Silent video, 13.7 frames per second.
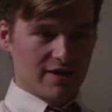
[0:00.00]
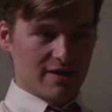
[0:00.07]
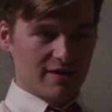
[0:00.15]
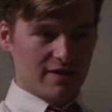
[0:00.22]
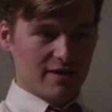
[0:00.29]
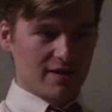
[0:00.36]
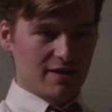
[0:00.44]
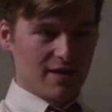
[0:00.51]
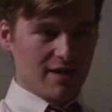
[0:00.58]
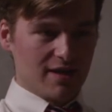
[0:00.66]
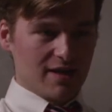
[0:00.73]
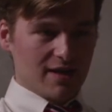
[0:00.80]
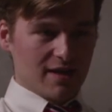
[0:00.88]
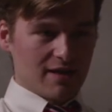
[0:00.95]
And I think
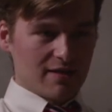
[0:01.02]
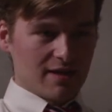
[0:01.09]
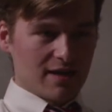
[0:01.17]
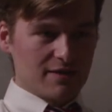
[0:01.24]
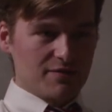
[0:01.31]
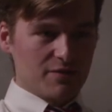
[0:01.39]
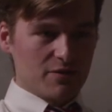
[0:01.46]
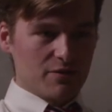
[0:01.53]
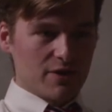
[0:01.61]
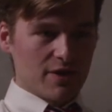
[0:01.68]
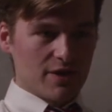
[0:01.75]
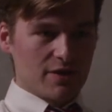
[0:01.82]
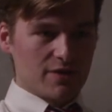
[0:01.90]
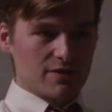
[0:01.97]
in the last few
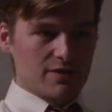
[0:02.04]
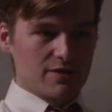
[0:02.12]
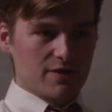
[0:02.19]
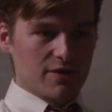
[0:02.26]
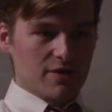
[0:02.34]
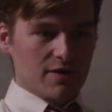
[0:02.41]
years,